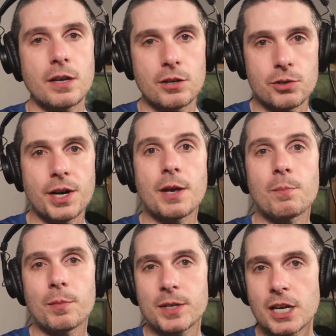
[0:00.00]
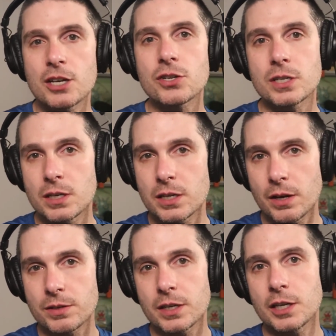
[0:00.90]
Is there any implementation
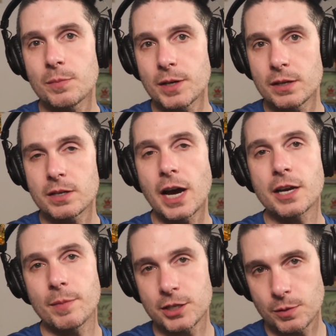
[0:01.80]
details that need to be documented